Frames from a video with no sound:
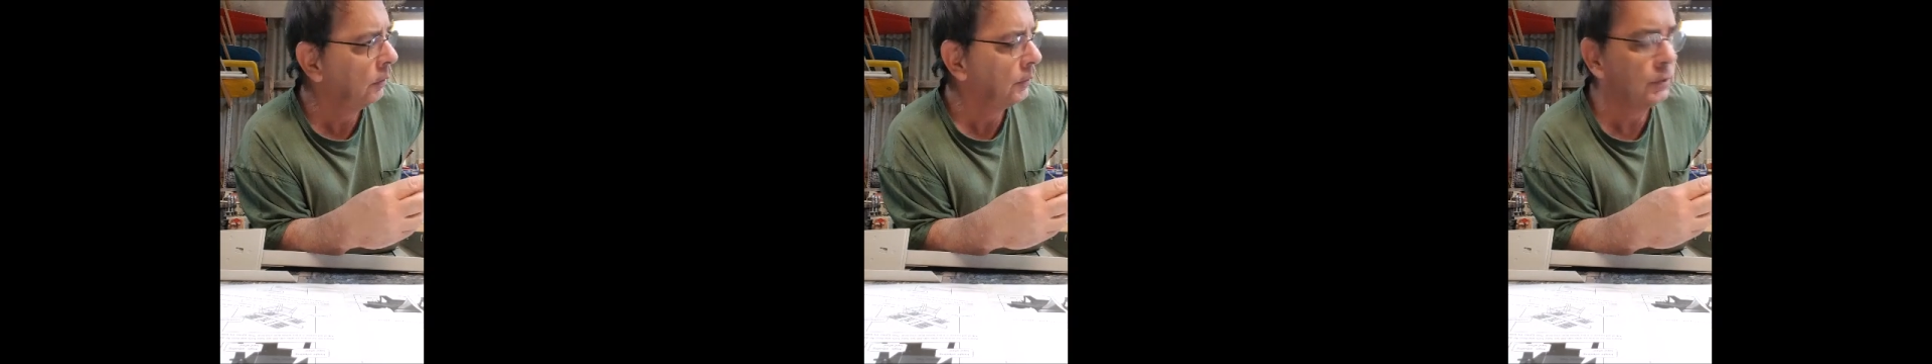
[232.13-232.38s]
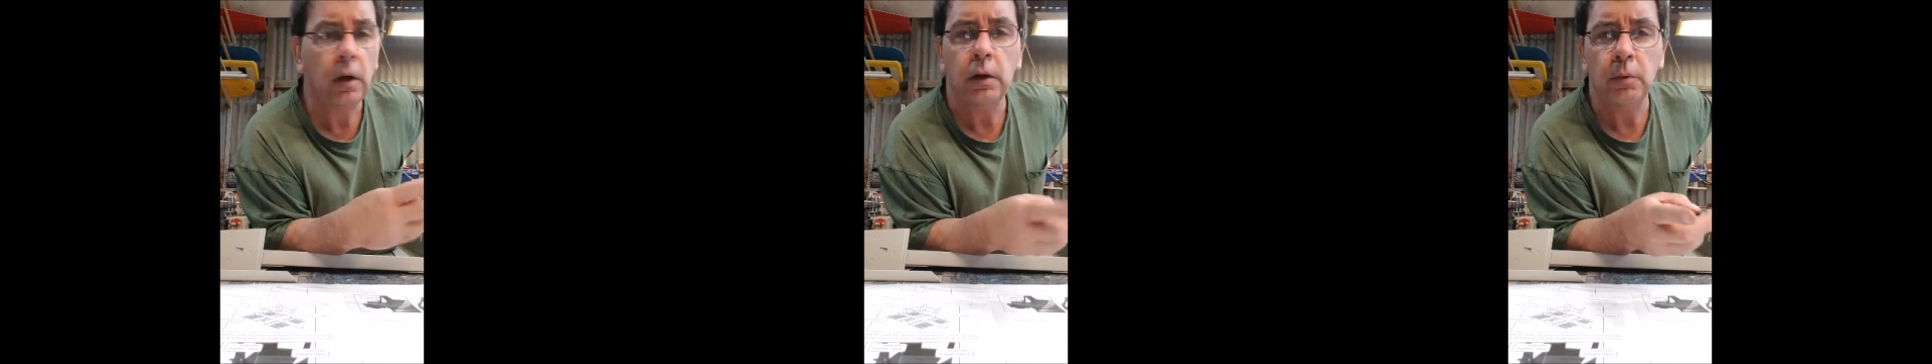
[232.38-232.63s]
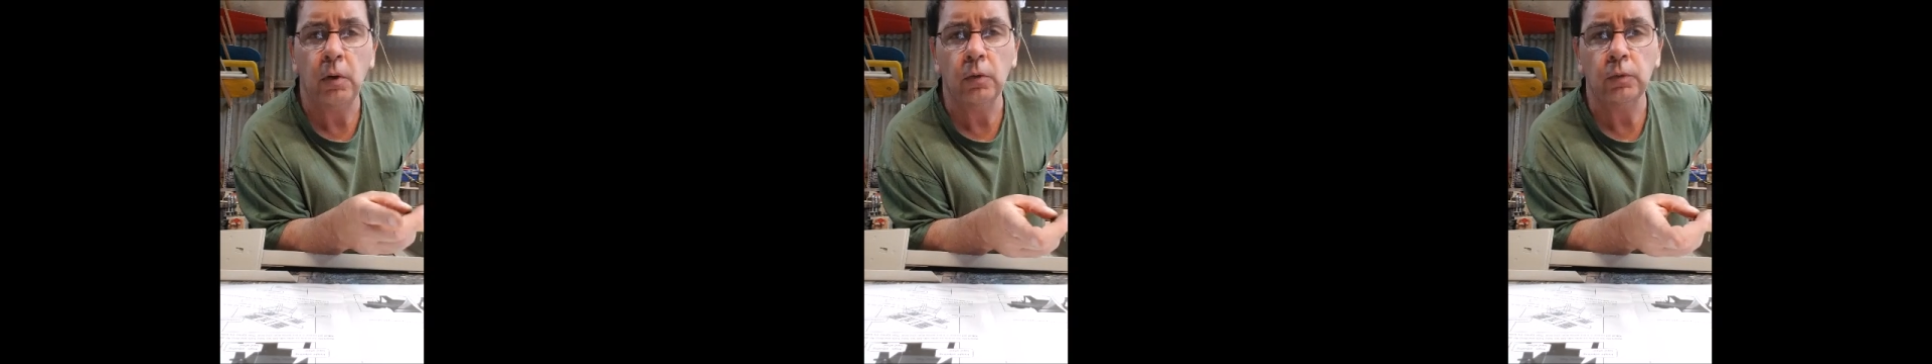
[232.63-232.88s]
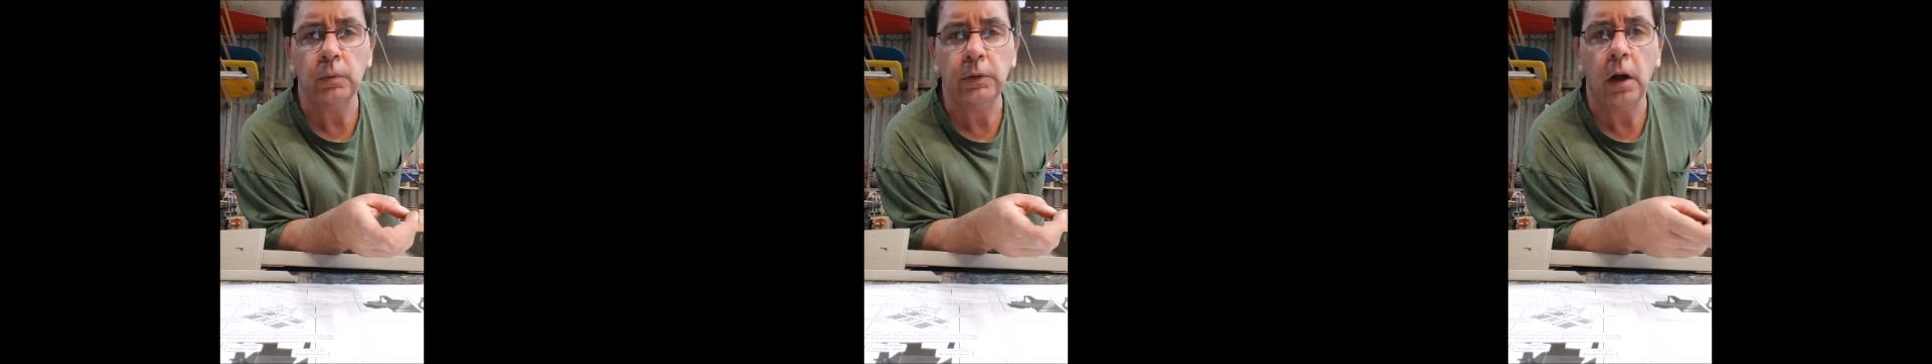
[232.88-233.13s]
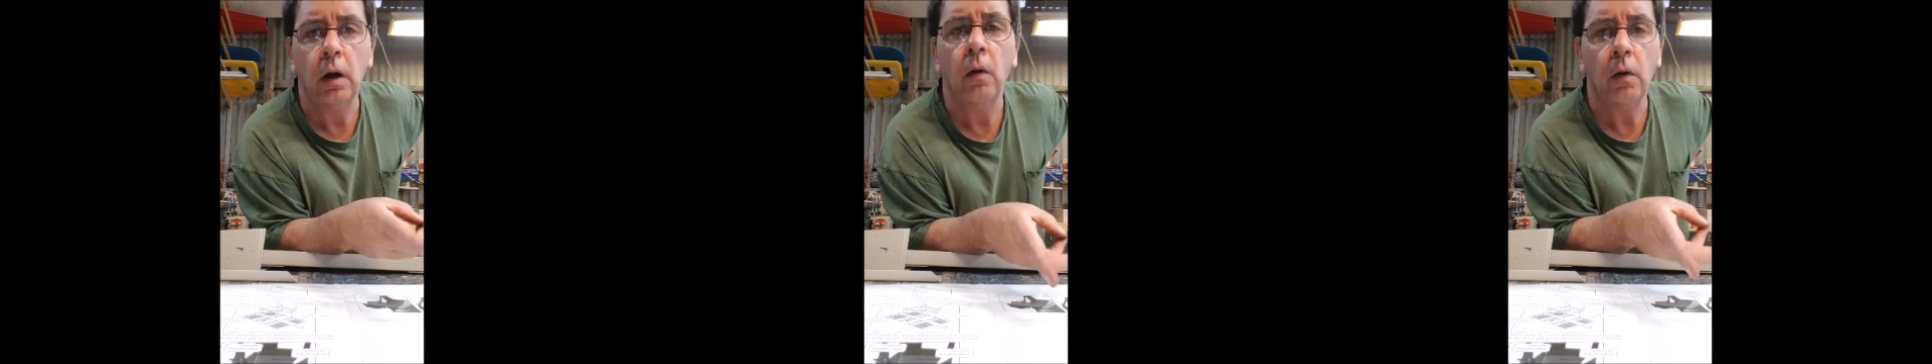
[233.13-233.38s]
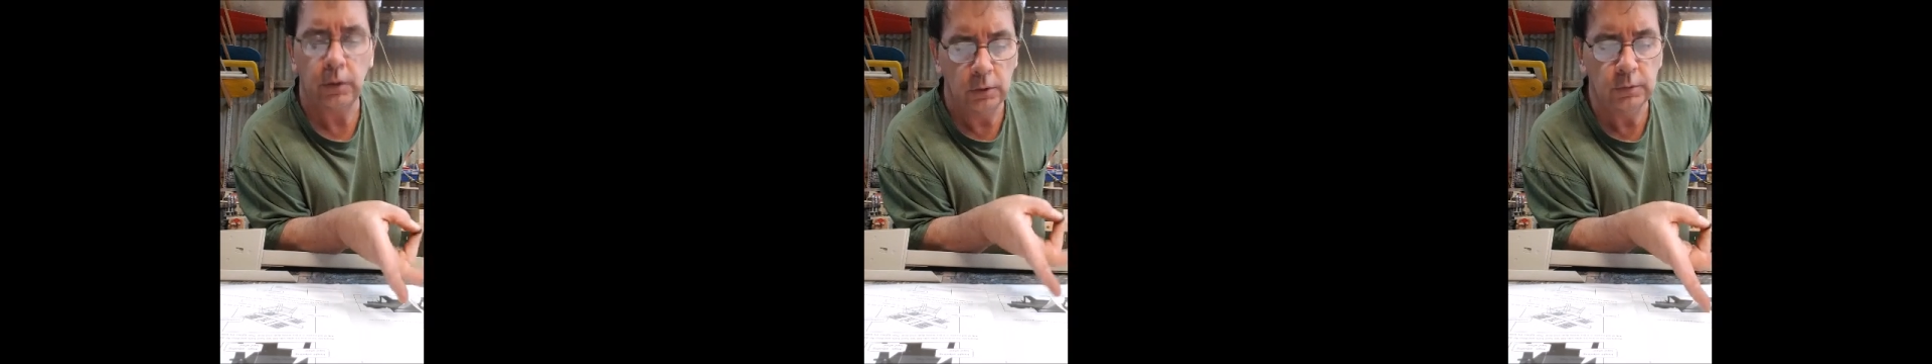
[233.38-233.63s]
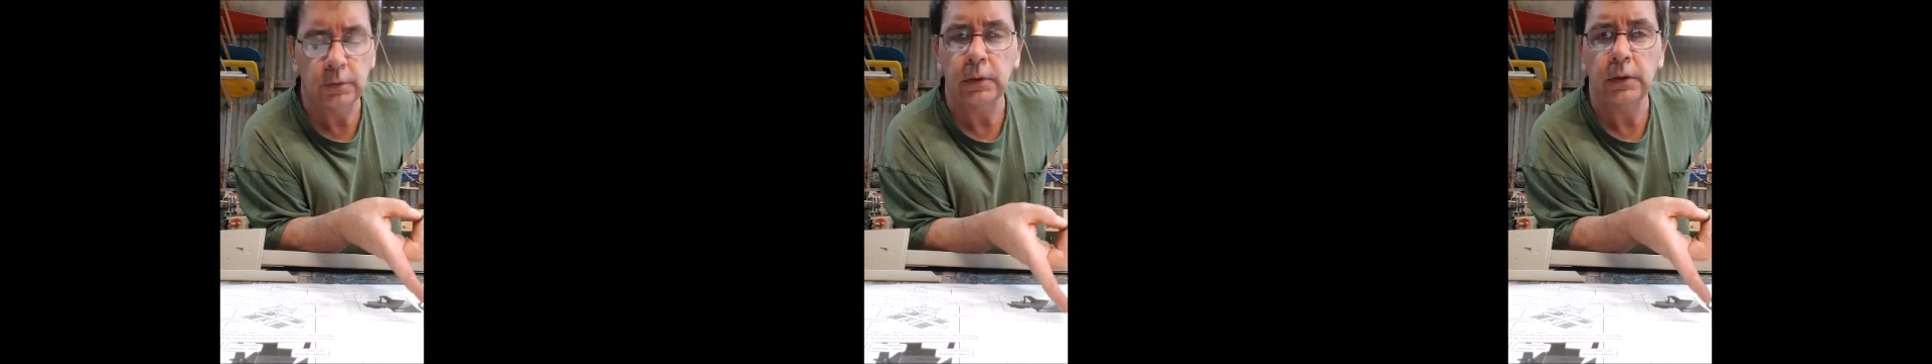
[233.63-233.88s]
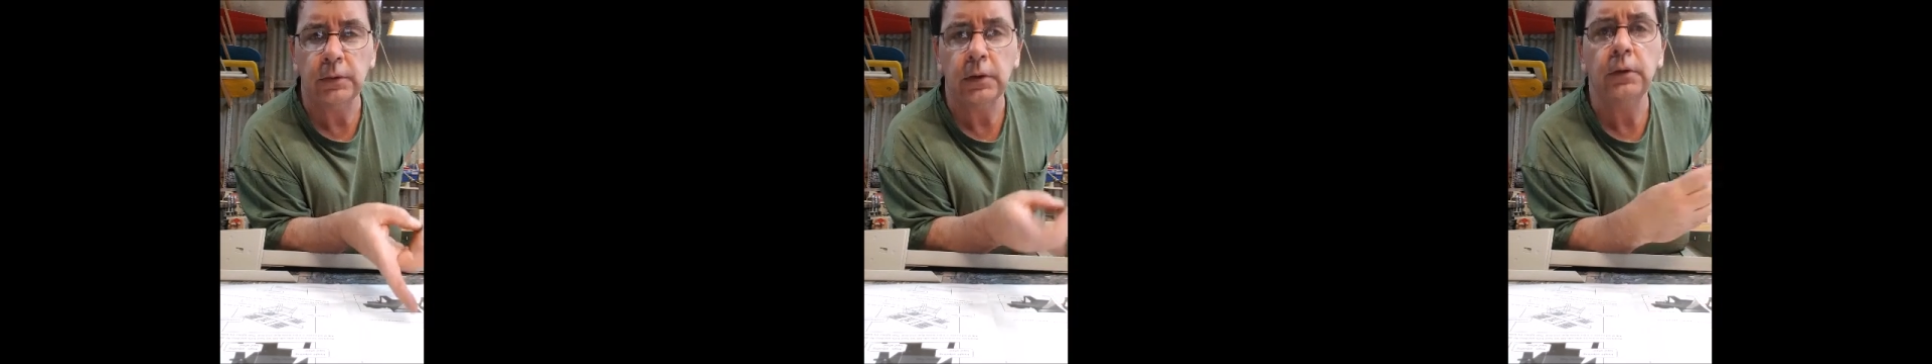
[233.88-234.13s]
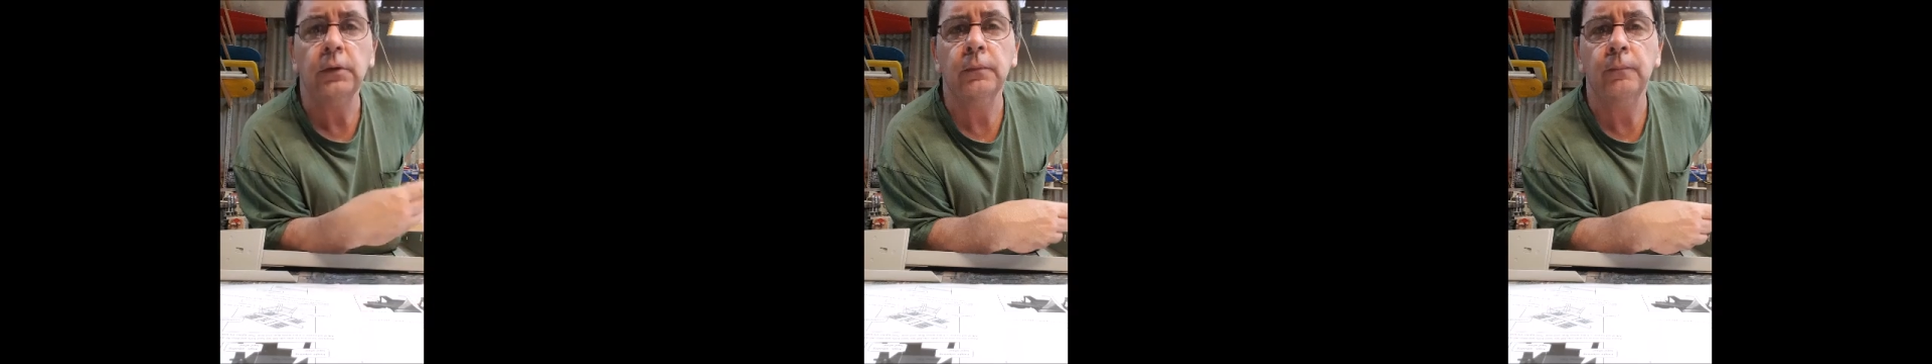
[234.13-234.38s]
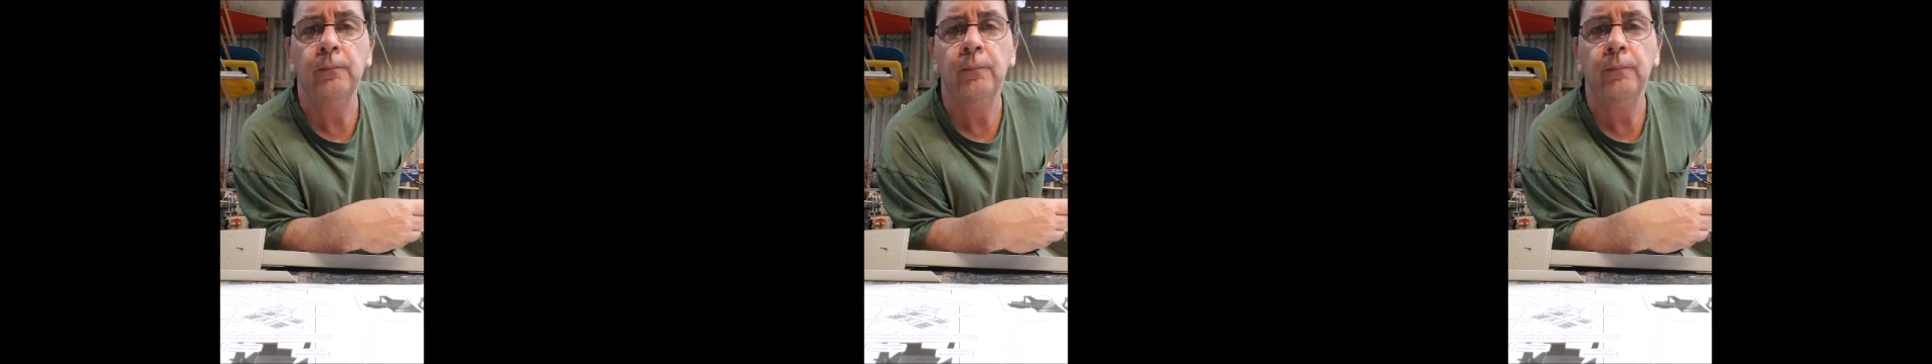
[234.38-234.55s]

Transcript: It's only because we don't like using these things.